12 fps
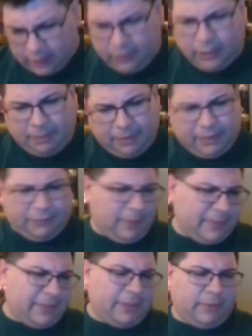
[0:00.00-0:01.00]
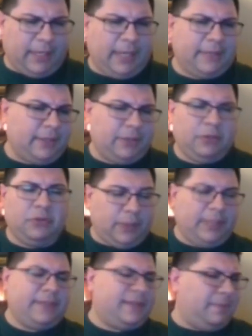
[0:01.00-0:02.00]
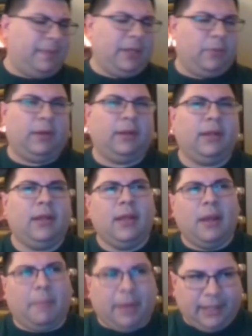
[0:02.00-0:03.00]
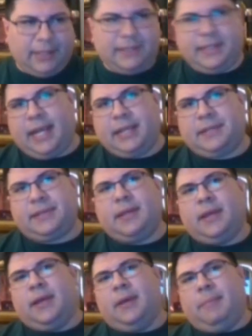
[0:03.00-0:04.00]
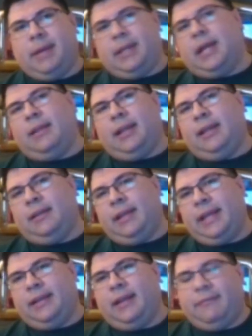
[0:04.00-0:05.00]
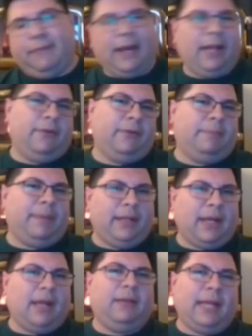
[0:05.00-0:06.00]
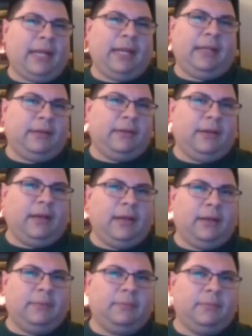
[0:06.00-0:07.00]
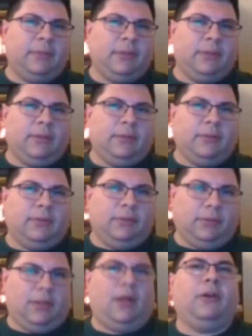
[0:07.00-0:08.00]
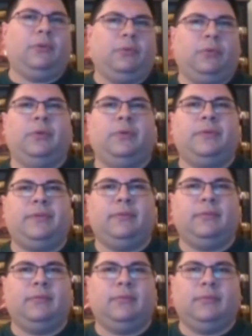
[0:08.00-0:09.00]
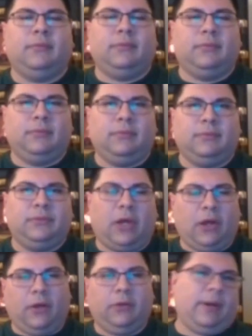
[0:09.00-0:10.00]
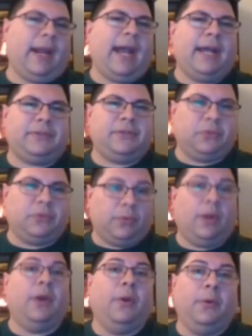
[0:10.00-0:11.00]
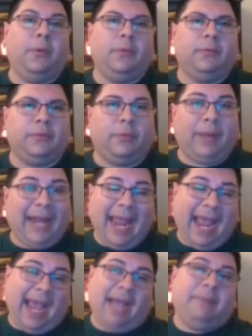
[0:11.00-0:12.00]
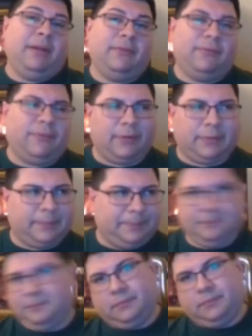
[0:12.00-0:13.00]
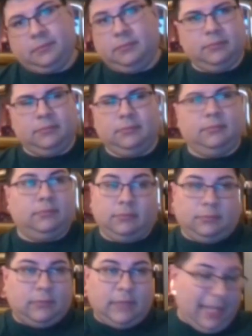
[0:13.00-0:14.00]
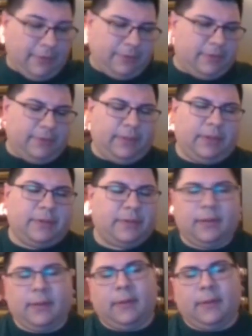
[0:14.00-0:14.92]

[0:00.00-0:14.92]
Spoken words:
There are a couple of different ways it degrades. Nutrients is the big one. But in this case, by not letting the land lie fallow, by not letting long root tall grass grow the way it had been for thousands of years,